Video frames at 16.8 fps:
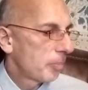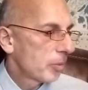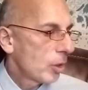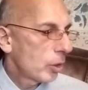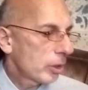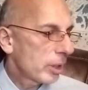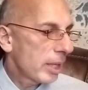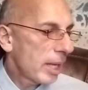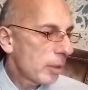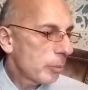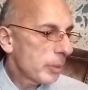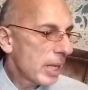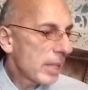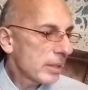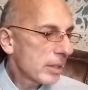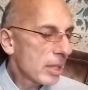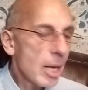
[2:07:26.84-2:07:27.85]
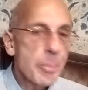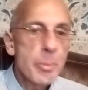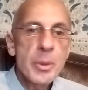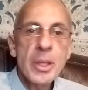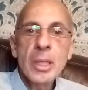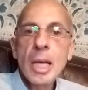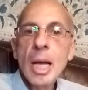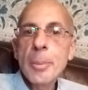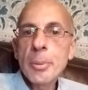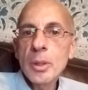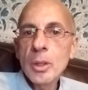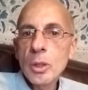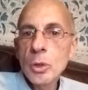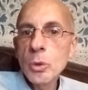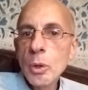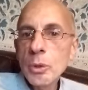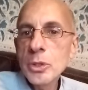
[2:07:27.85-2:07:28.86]
Okay, and we ended up with a couple of
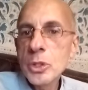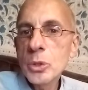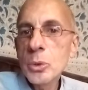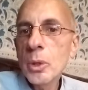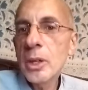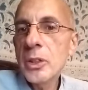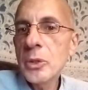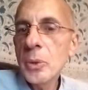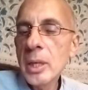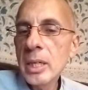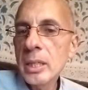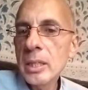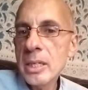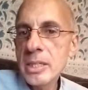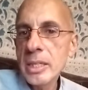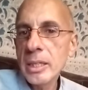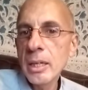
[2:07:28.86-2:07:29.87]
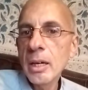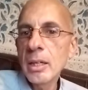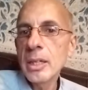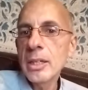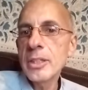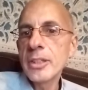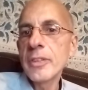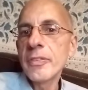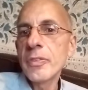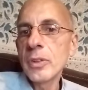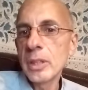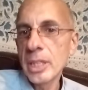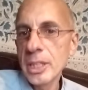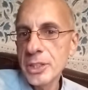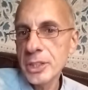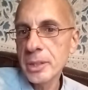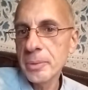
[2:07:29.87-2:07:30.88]
quotes to our thread on the psychology of
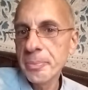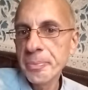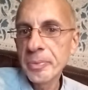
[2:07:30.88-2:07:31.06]
religion.